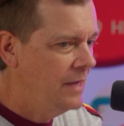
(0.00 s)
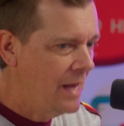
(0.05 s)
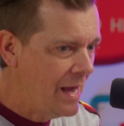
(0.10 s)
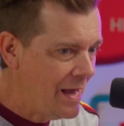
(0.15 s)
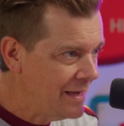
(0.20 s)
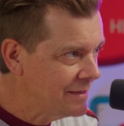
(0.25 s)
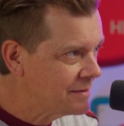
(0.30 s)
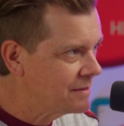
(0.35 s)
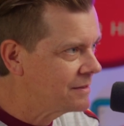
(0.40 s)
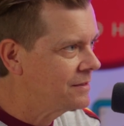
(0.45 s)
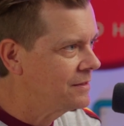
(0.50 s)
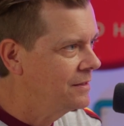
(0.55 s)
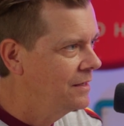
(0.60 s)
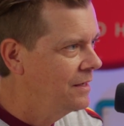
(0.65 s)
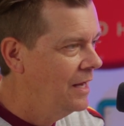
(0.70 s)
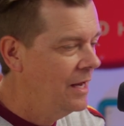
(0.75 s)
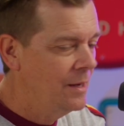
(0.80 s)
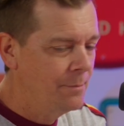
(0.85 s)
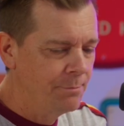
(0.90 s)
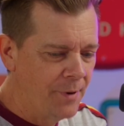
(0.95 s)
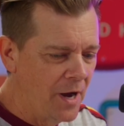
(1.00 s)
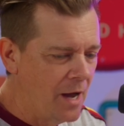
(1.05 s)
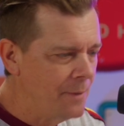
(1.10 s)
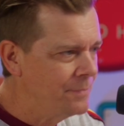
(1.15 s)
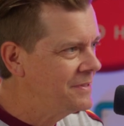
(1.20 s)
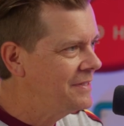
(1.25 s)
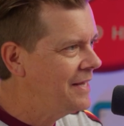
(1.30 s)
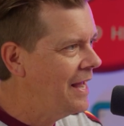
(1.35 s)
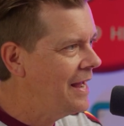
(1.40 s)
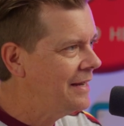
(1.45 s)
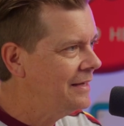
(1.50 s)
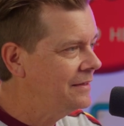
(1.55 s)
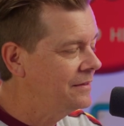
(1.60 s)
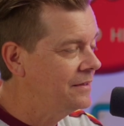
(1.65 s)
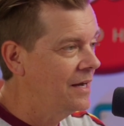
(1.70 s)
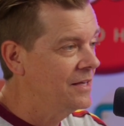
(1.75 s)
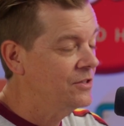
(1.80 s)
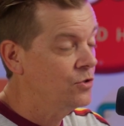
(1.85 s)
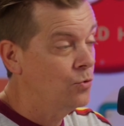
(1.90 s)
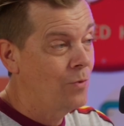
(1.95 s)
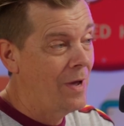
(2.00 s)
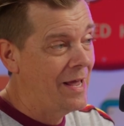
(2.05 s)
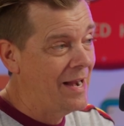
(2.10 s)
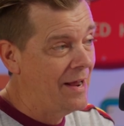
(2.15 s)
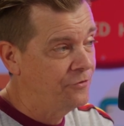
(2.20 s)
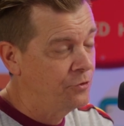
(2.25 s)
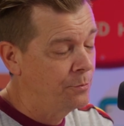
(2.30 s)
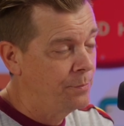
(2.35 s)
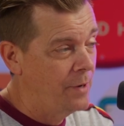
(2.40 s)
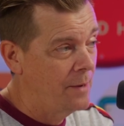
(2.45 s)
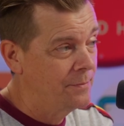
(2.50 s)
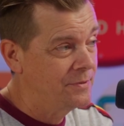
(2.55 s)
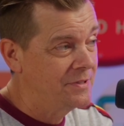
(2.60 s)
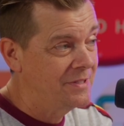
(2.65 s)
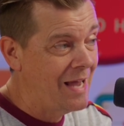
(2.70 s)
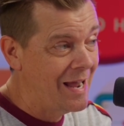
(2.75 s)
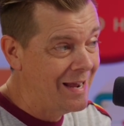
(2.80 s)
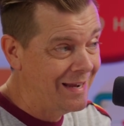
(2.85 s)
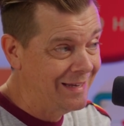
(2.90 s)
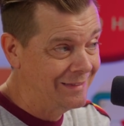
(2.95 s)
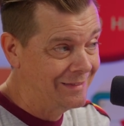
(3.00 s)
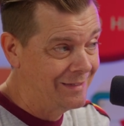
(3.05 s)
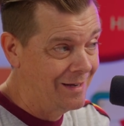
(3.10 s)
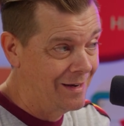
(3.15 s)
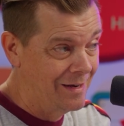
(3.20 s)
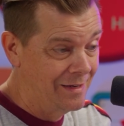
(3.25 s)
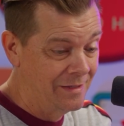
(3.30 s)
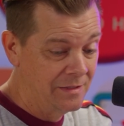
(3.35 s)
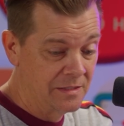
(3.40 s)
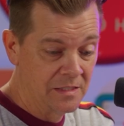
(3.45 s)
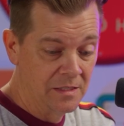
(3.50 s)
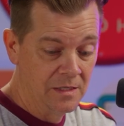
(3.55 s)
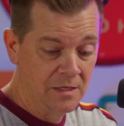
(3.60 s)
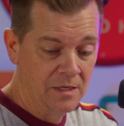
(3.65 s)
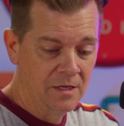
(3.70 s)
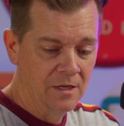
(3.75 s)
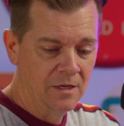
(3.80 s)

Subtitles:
Yes, and Bob Saget dies, or right after Bob Saget dies.